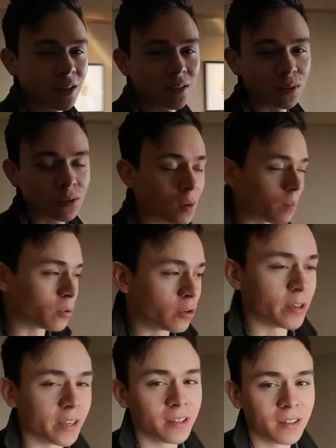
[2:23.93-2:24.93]

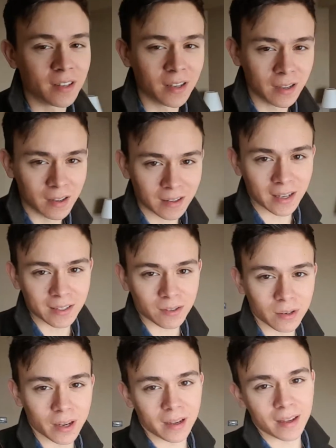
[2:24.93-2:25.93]
uh,
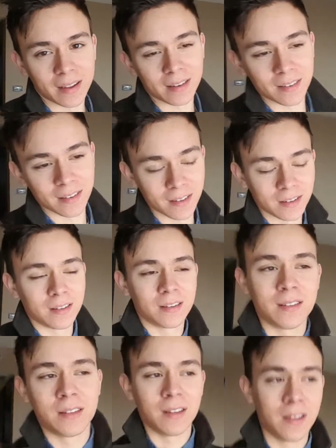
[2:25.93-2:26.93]
yesterday and
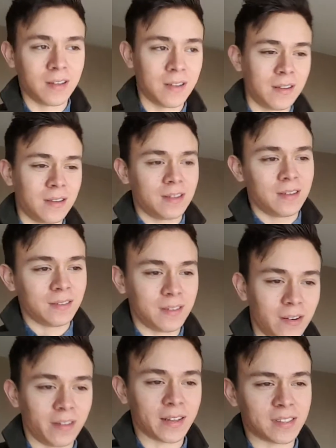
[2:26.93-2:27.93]
did
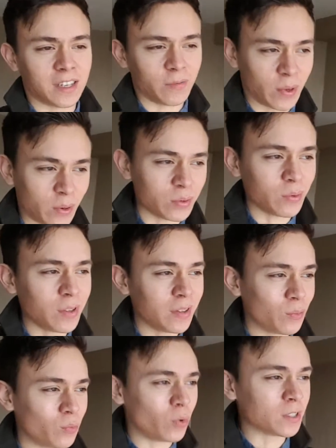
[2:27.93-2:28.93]
all that stuff. I was really
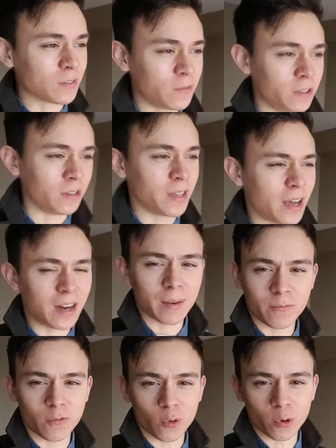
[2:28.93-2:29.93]
wasn't feeling that
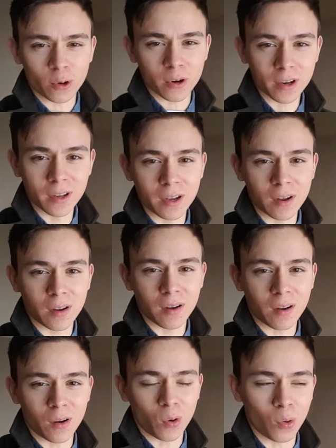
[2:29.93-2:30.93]
up for
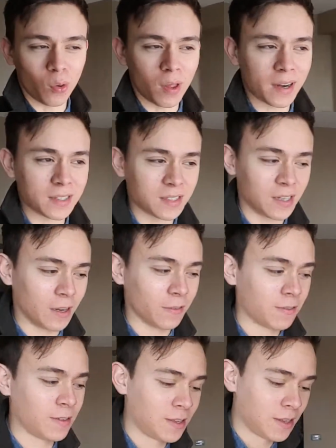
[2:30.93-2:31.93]
a whole lot of
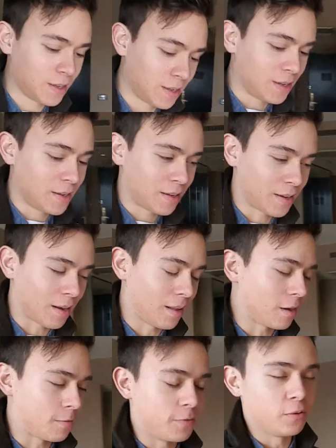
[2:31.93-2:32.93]
stuff. Got a
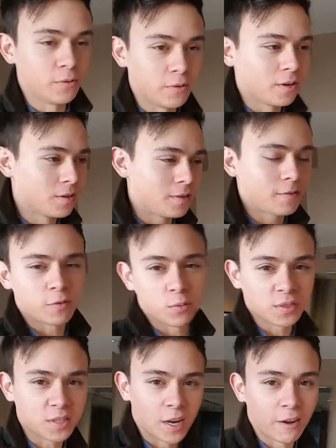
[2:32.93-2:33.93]
lot of food,
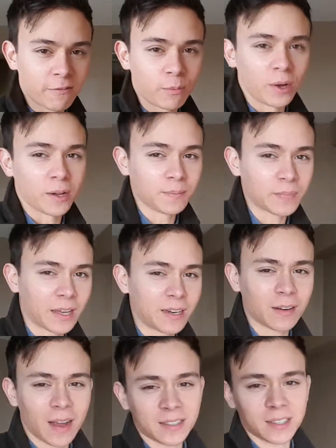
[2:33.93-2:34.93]
food stuff, but I
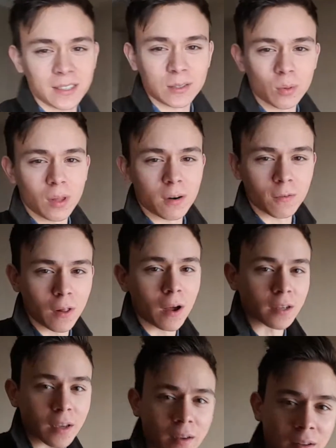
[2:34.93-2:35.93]
didn't actually do a lot of
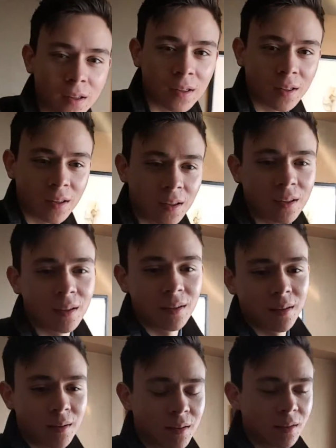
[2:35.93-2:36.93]
vlogging
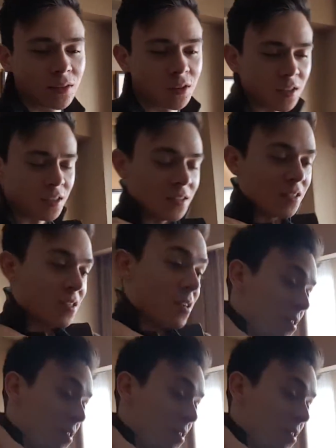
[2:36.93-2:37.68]
just because